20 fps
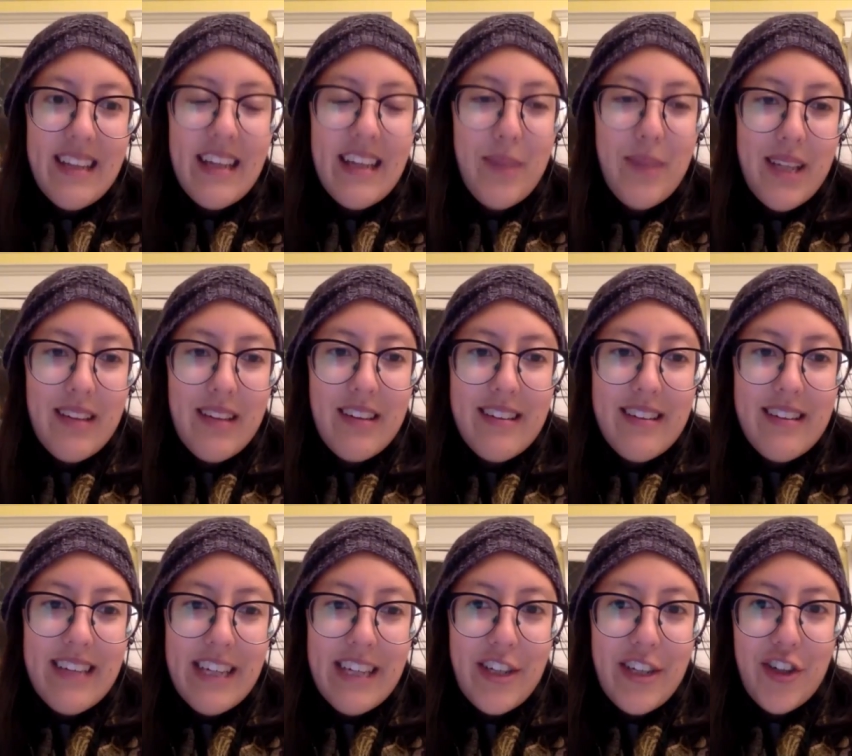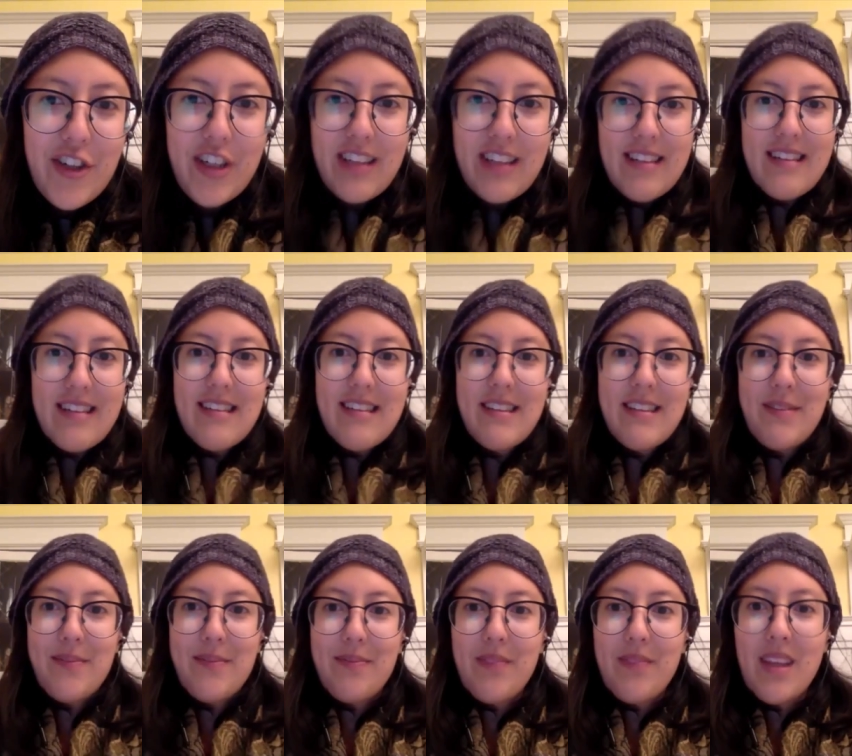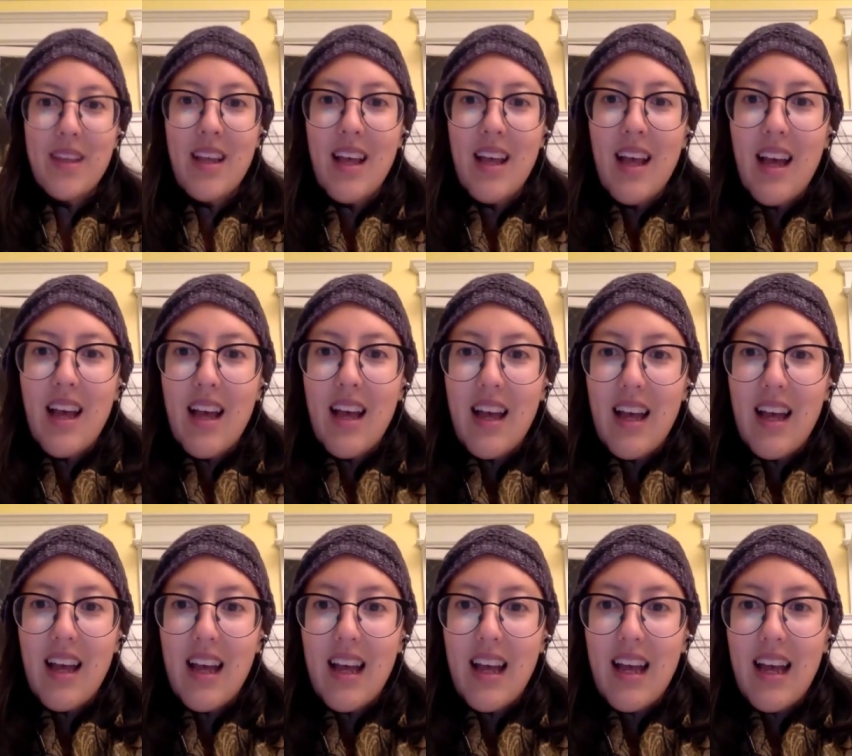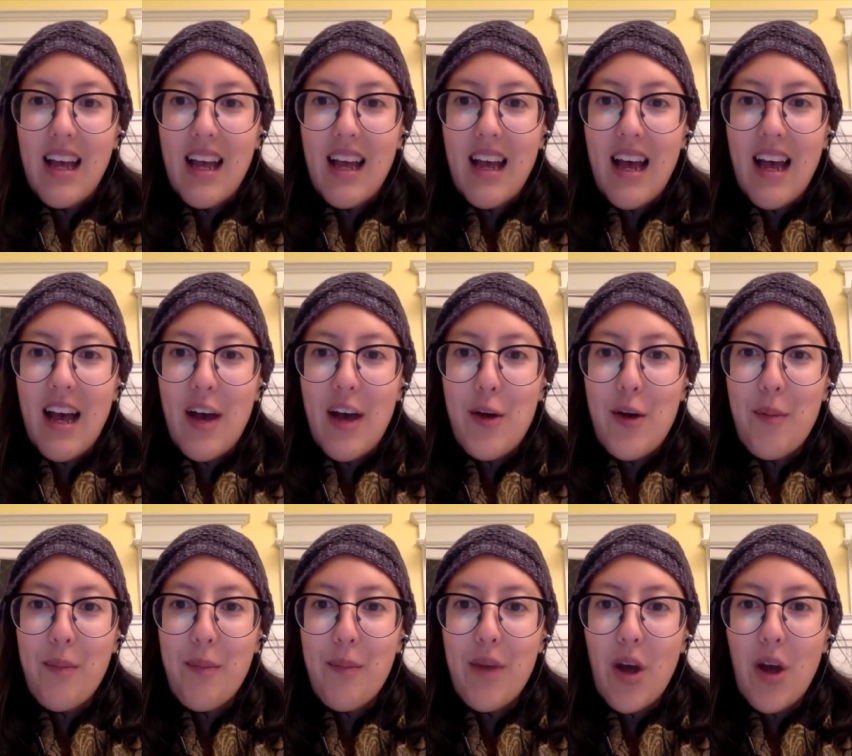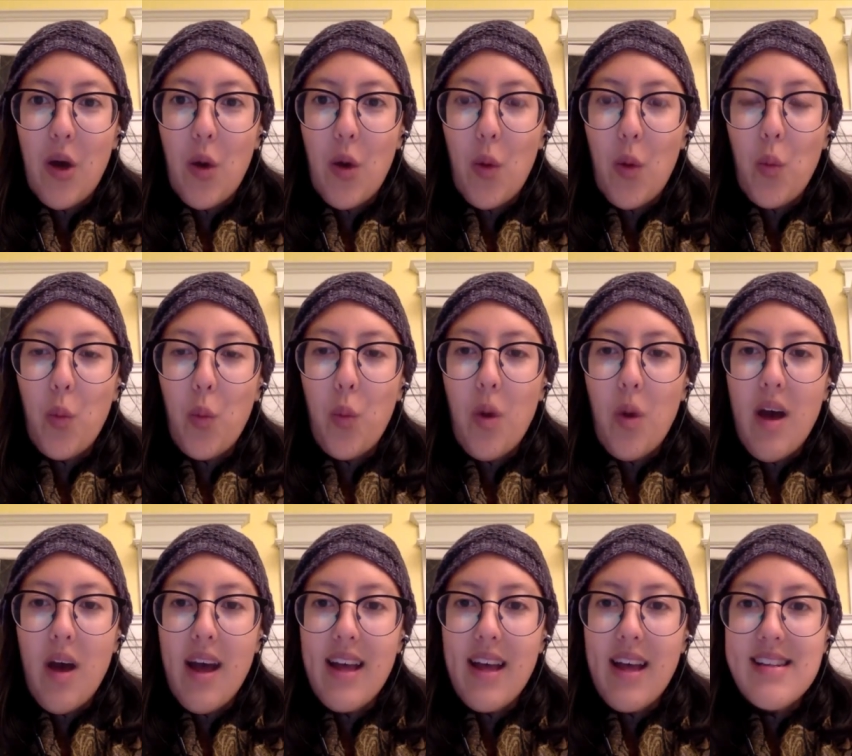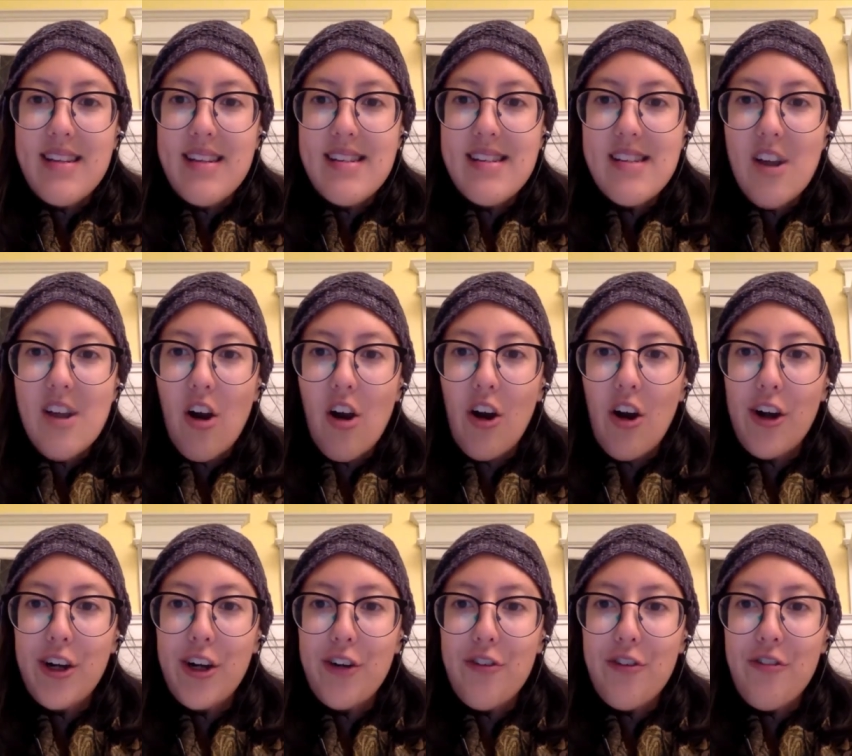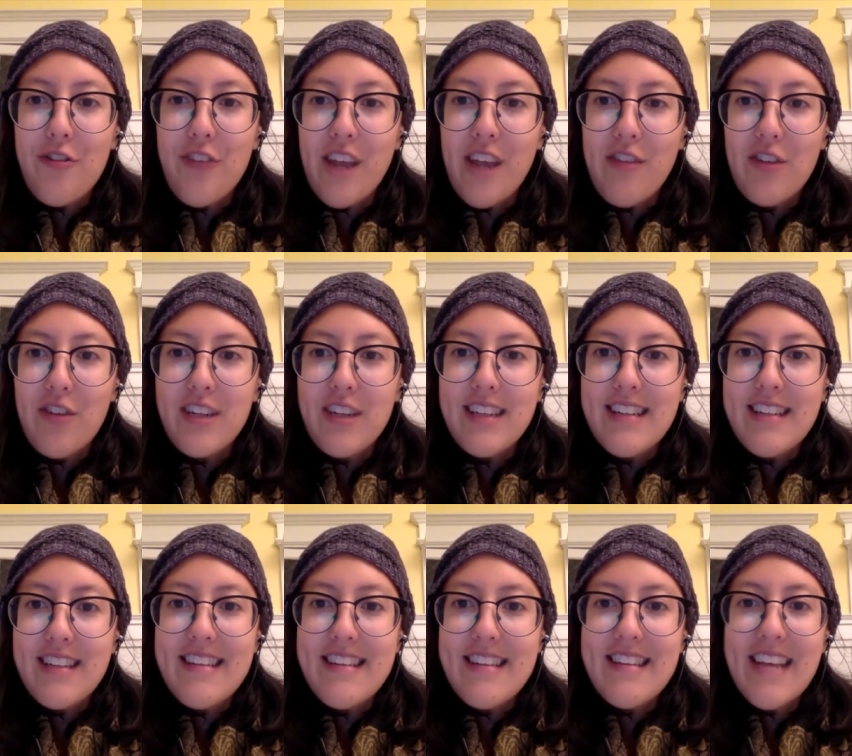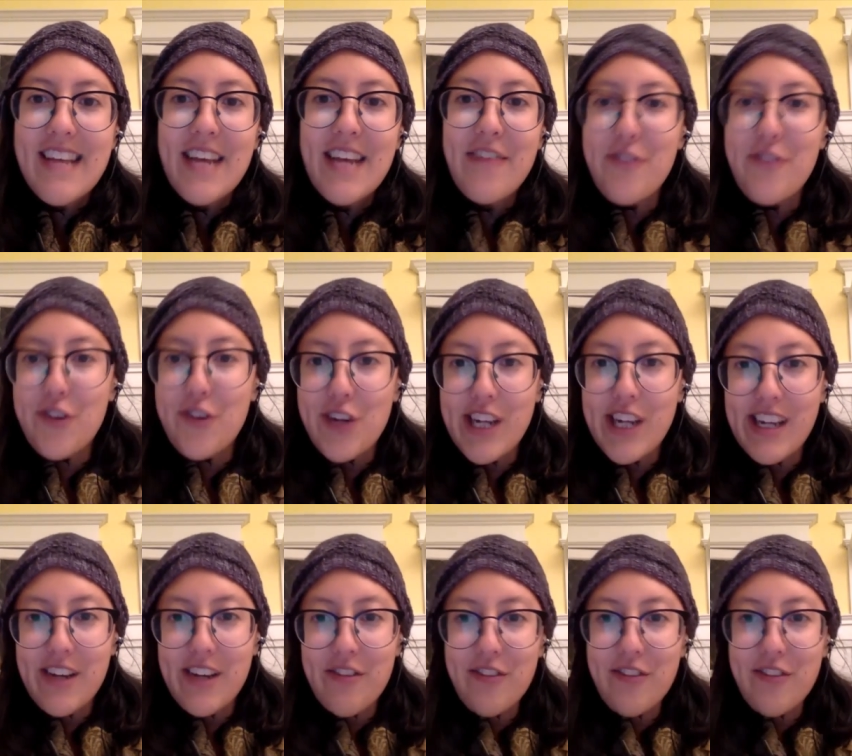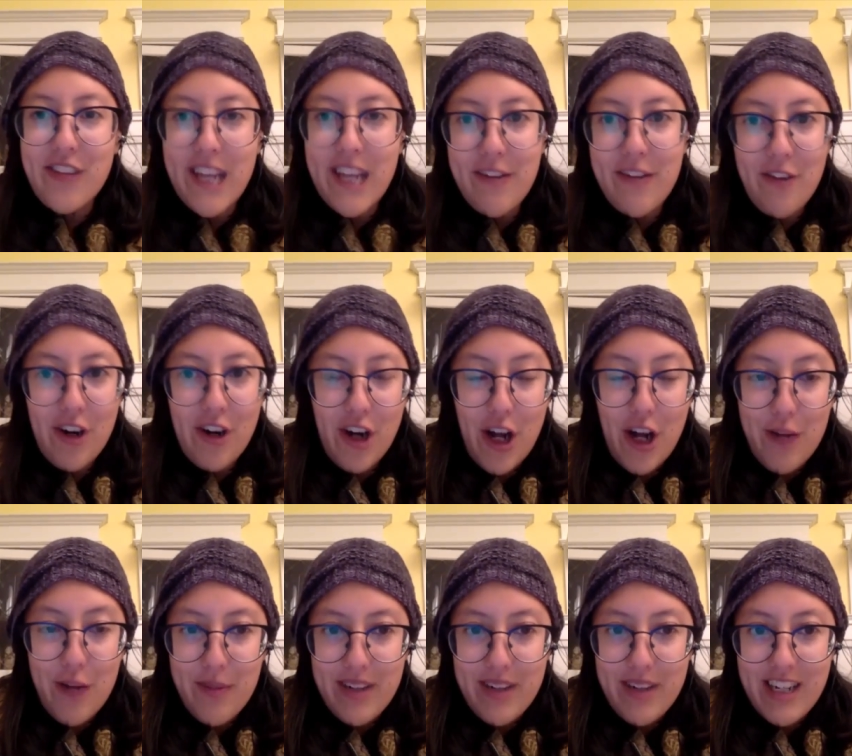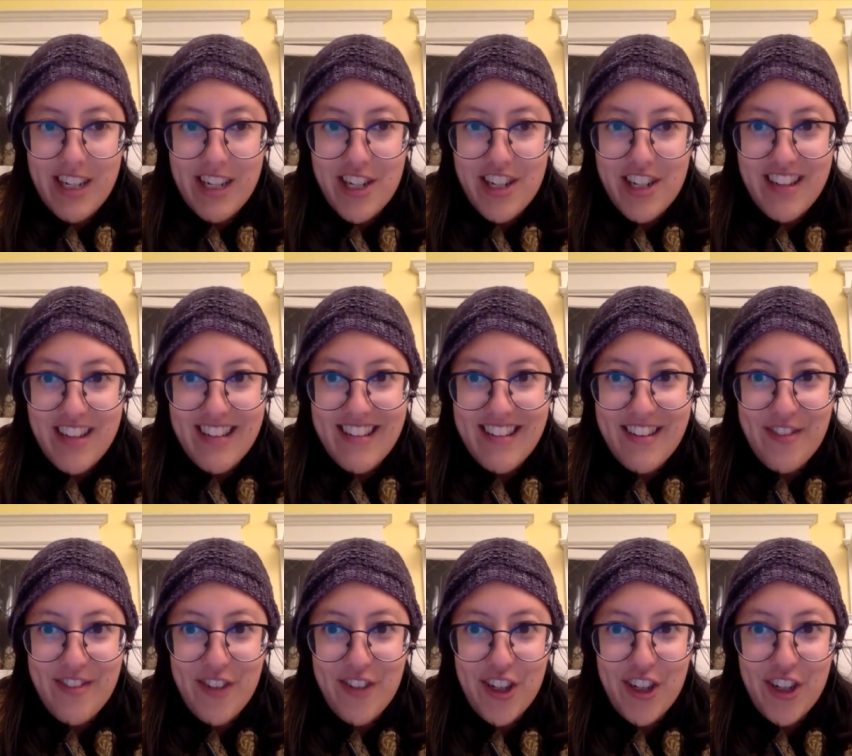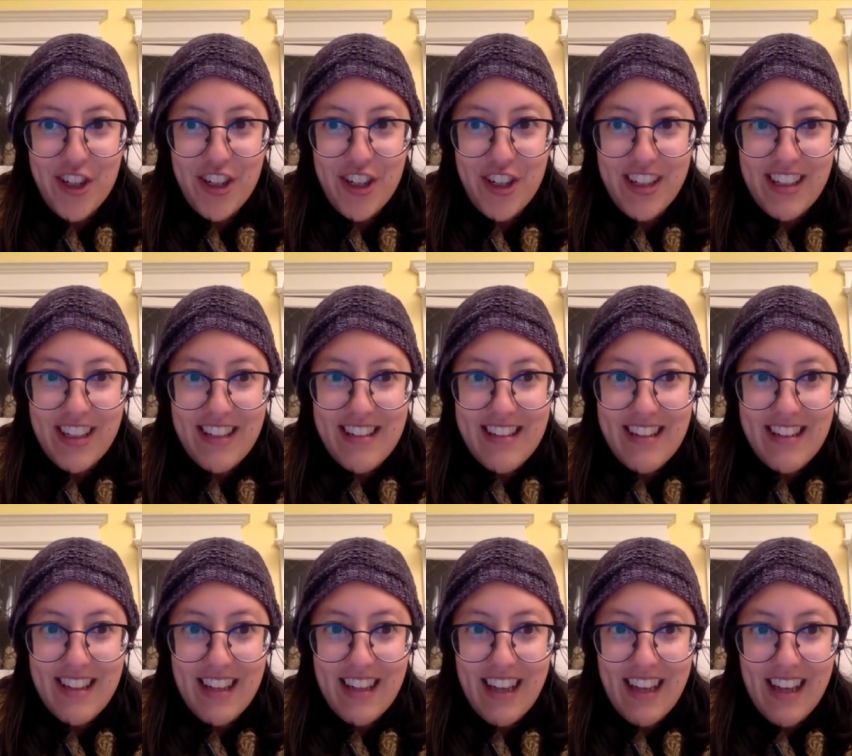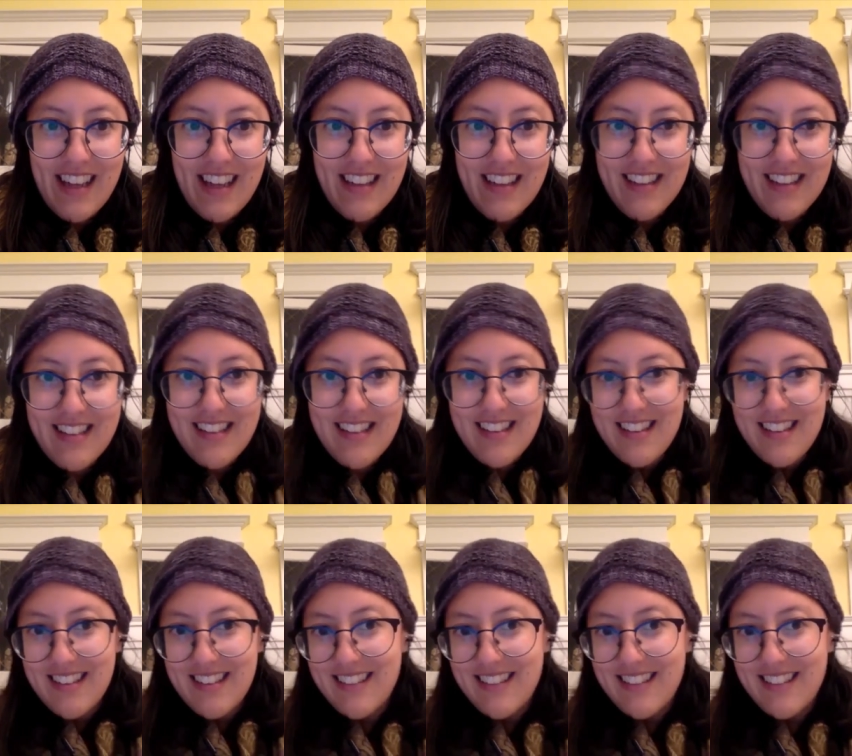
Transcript: can be a little dangerous. Mm-hmm. Um, what are your favorite savory flavor combinations for cookies Ooh. and cakes?